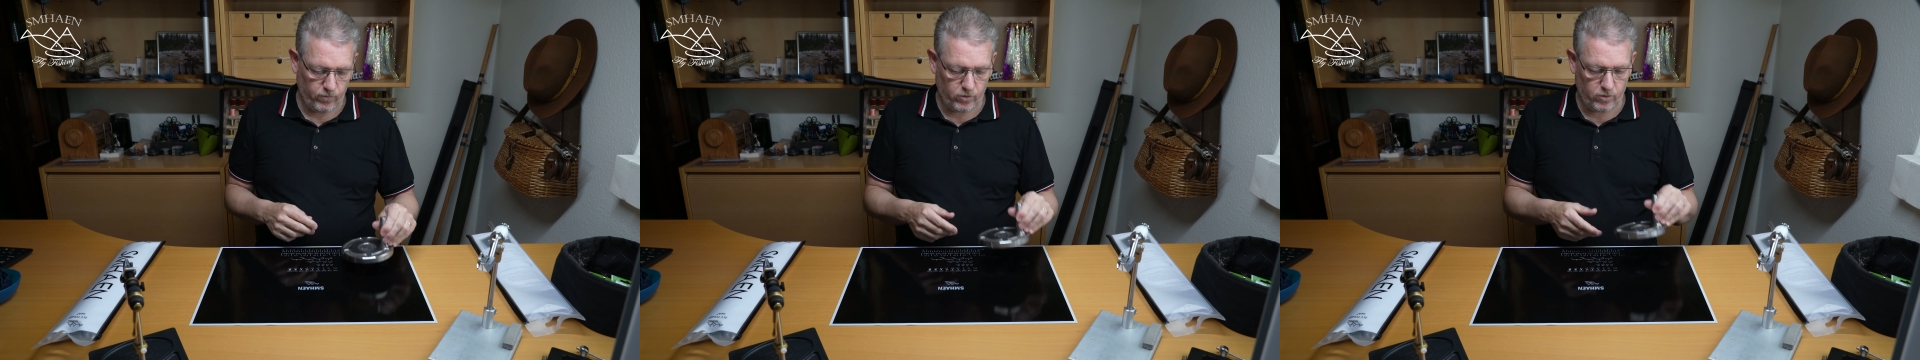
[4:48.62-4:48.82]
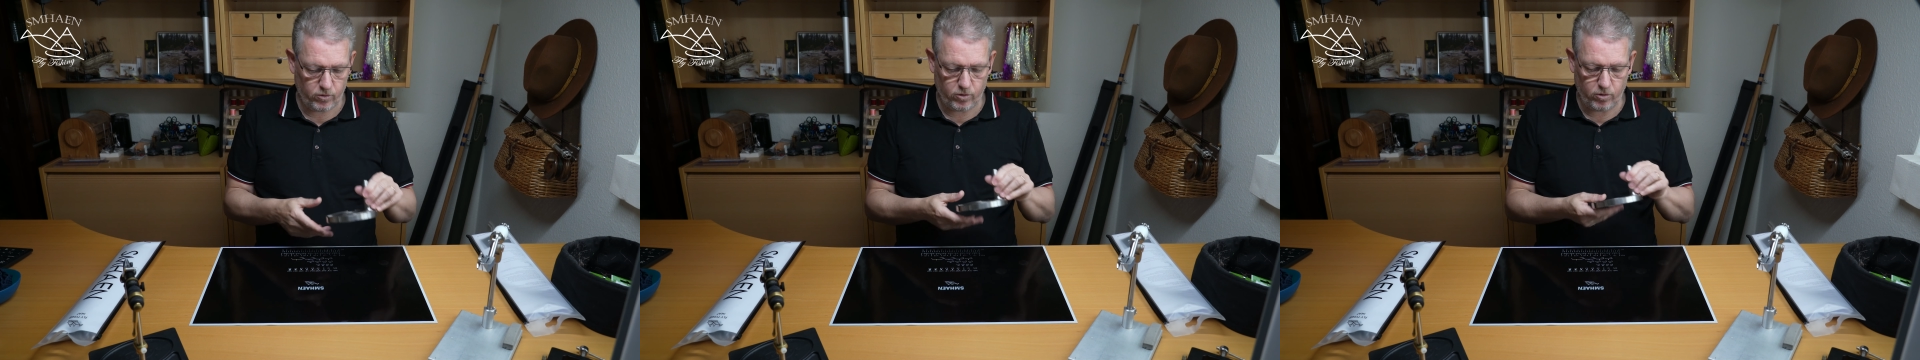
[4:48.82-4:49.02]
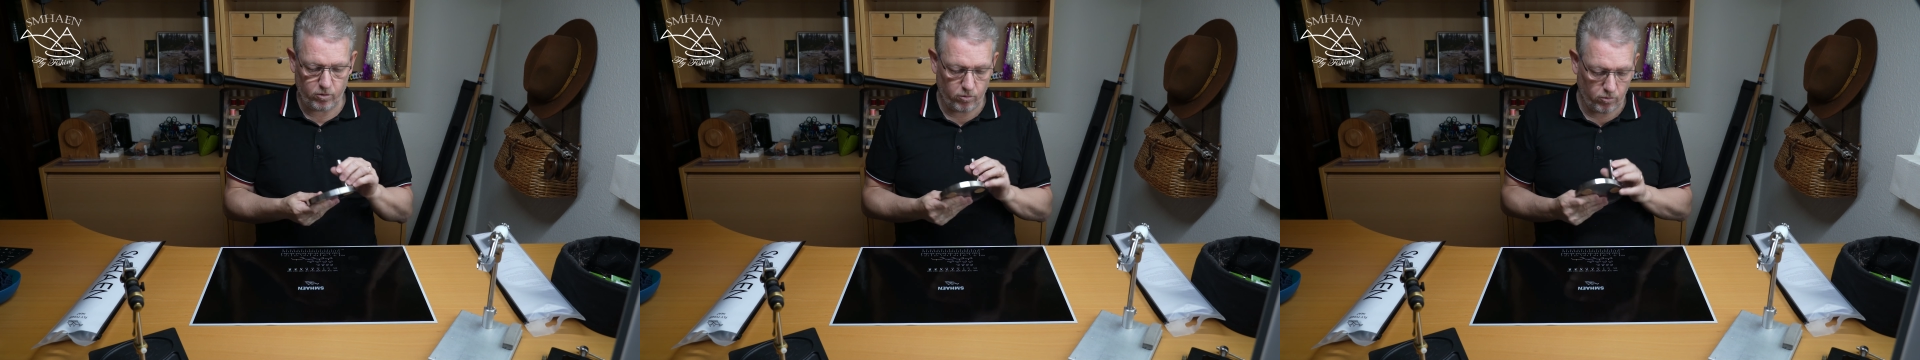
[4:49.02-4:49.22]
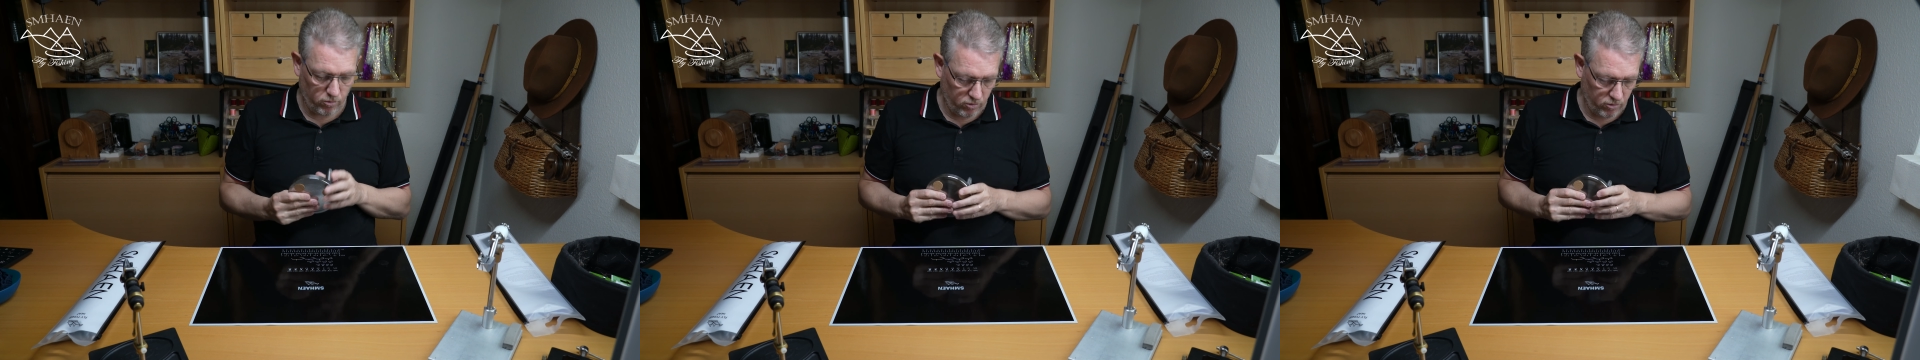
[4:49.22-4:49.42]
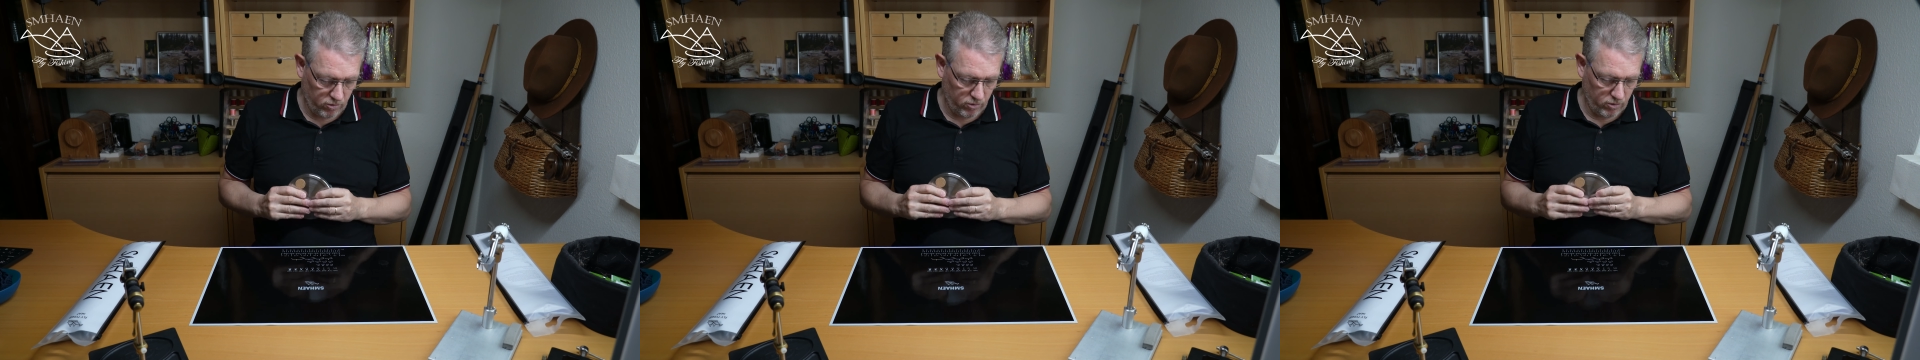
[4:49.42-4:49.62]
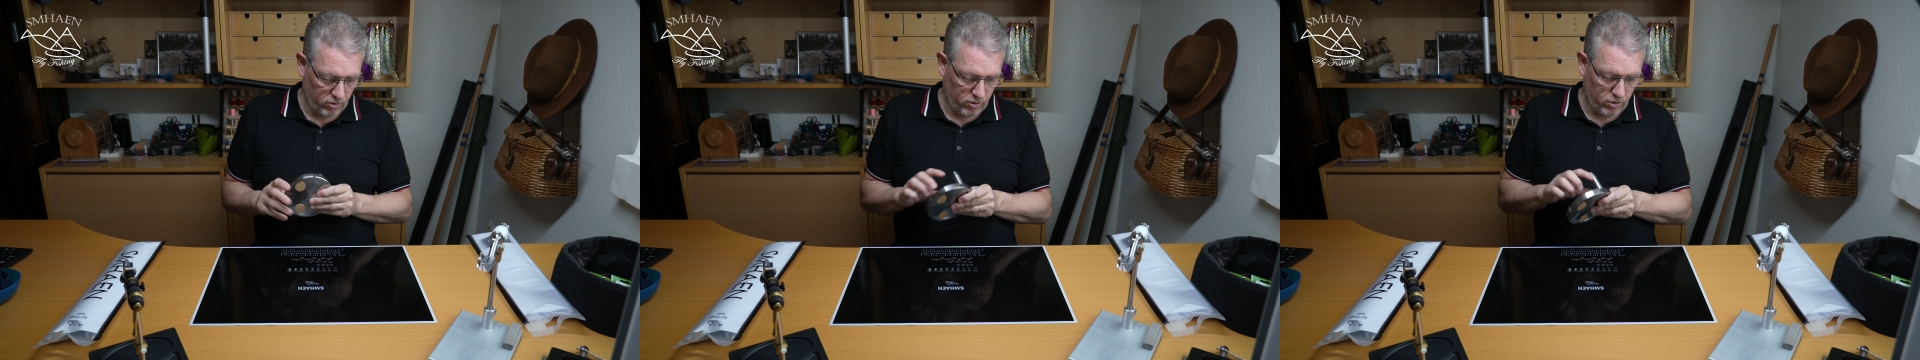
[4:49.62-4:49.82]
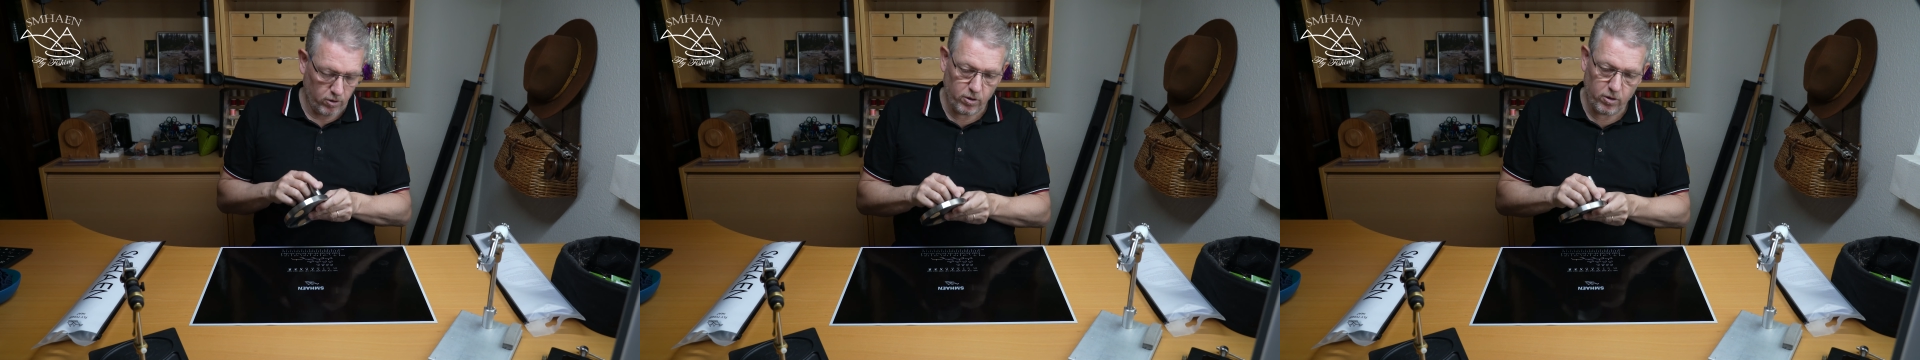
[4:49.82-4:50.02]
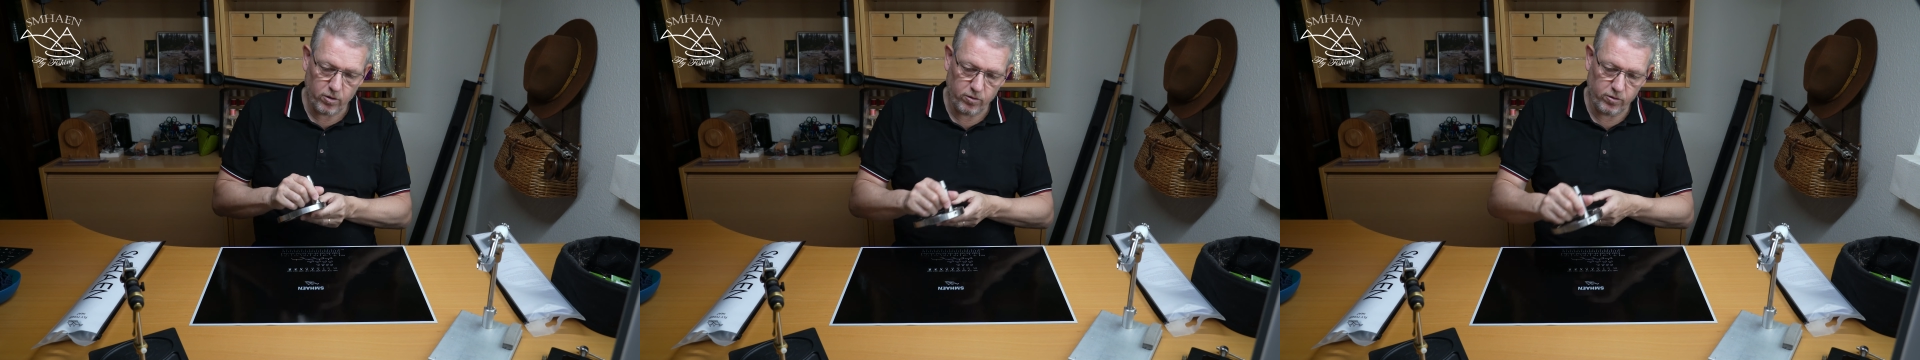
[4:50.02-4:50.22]
So
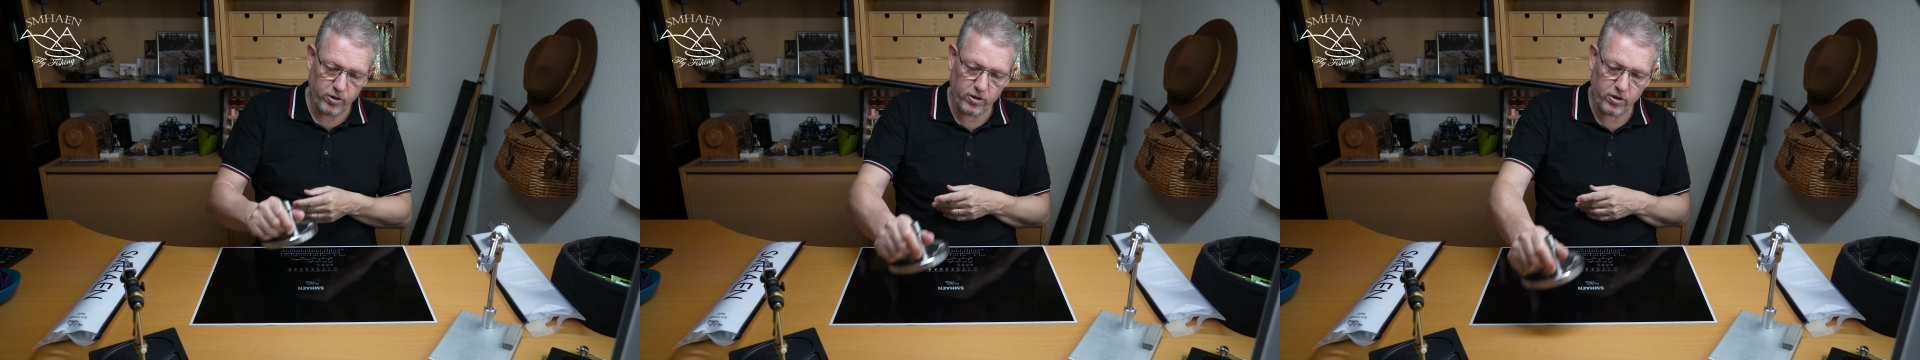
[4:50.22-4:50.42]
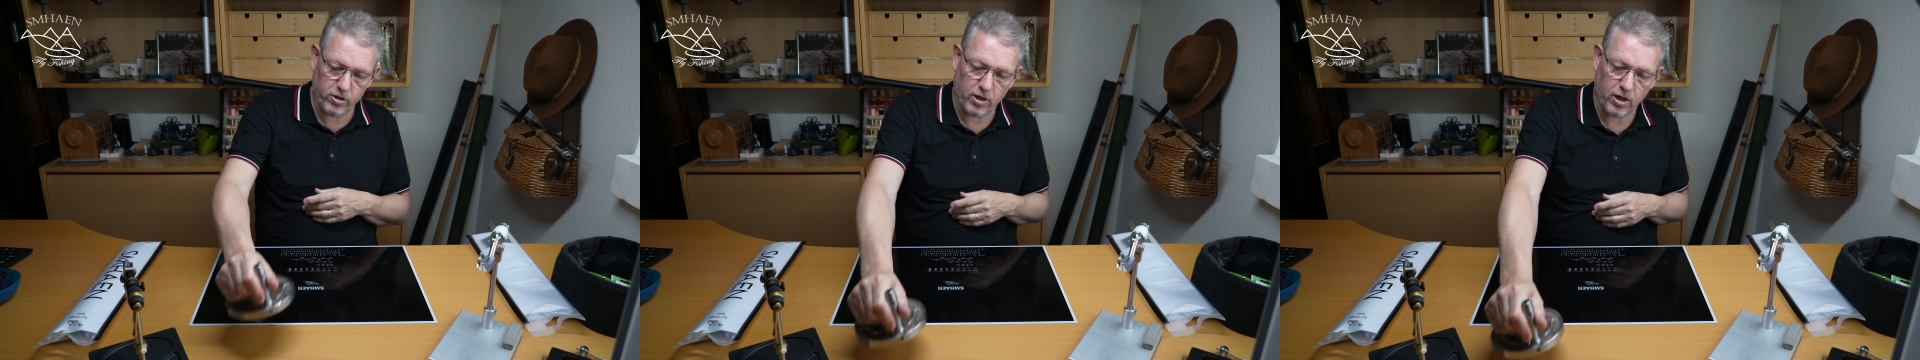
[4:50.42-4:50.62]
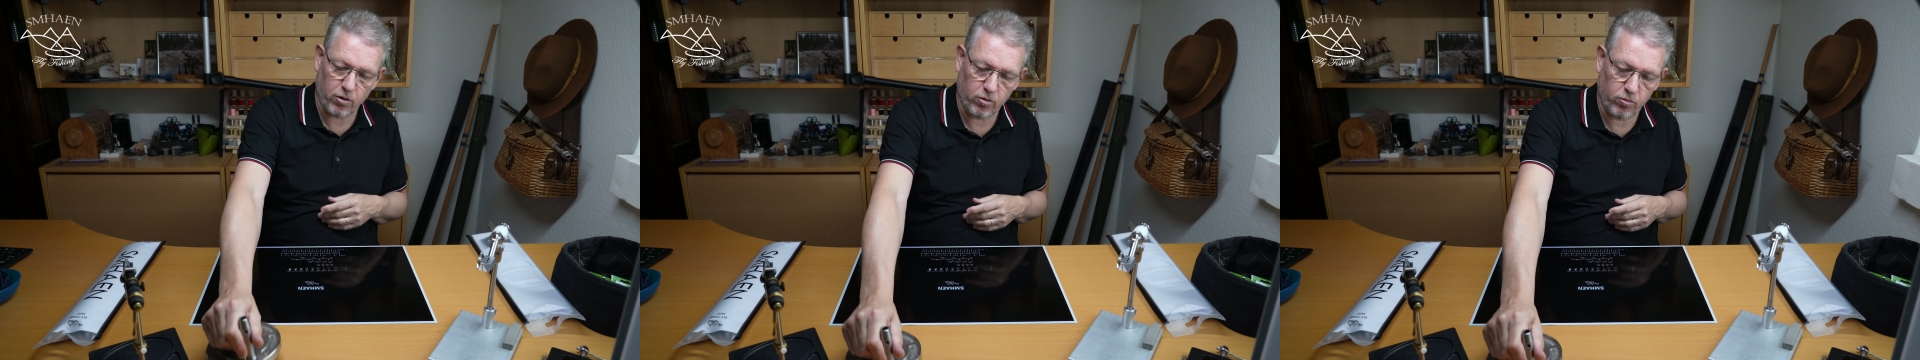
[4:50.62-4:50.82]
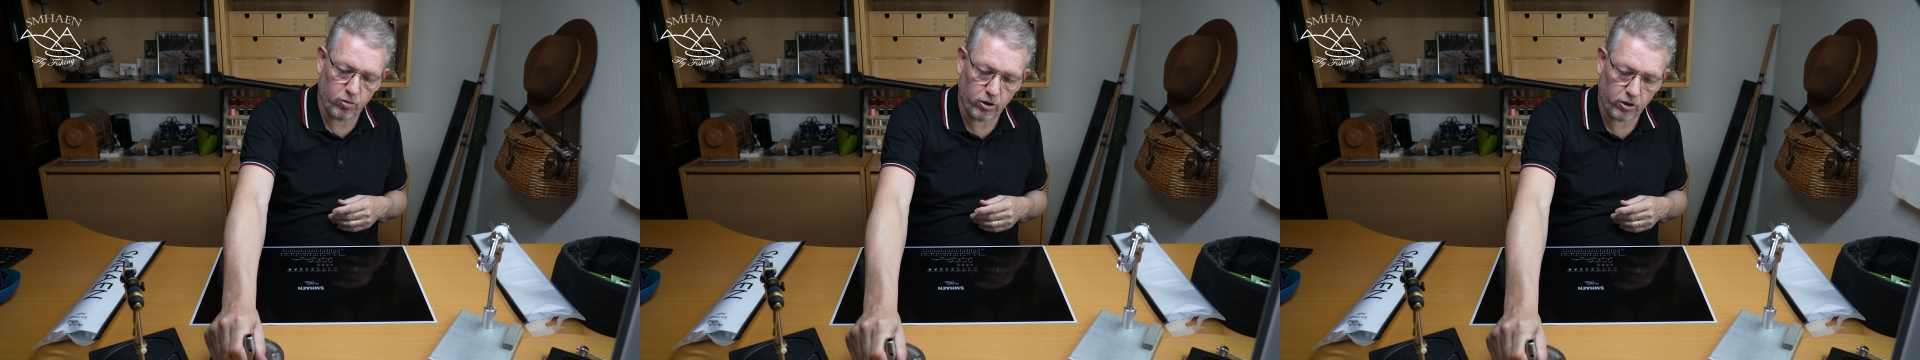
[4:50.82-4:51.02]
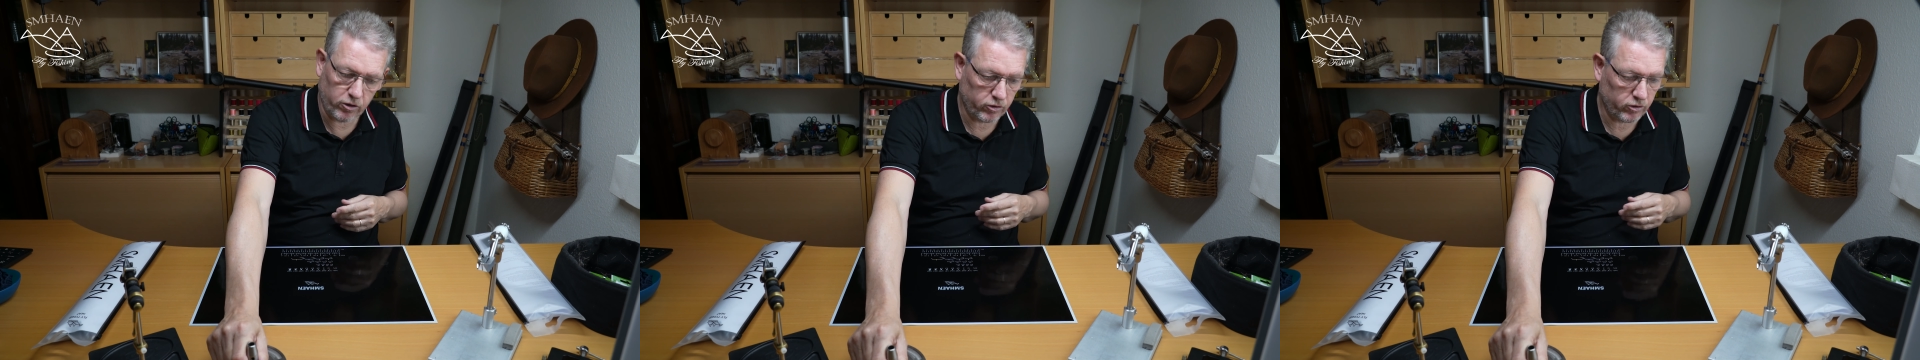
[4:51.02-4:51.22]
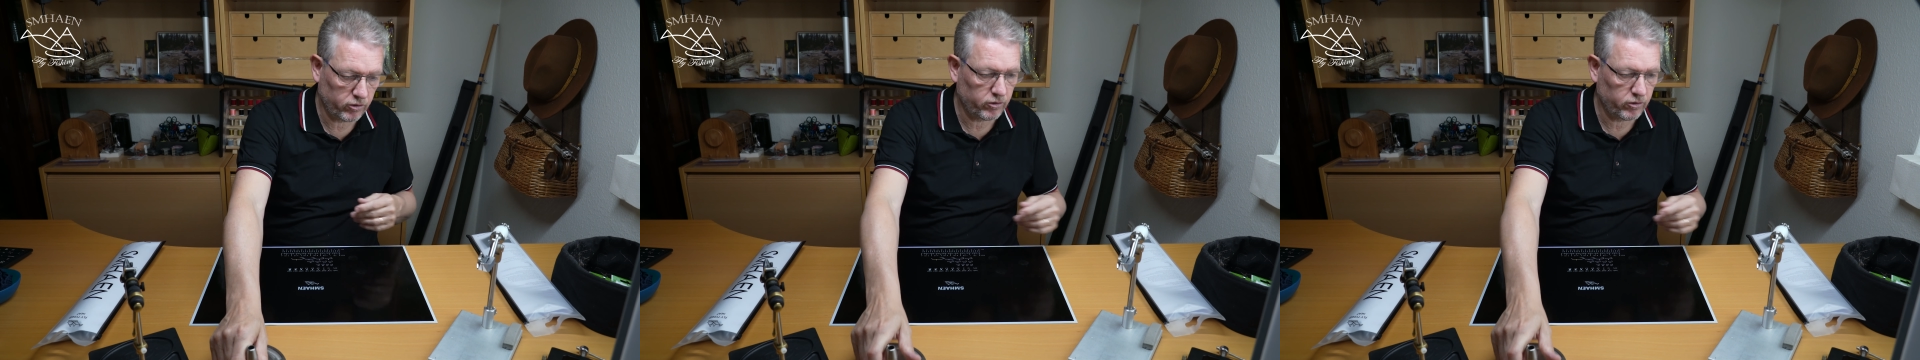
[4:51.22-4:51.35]
this is how it works.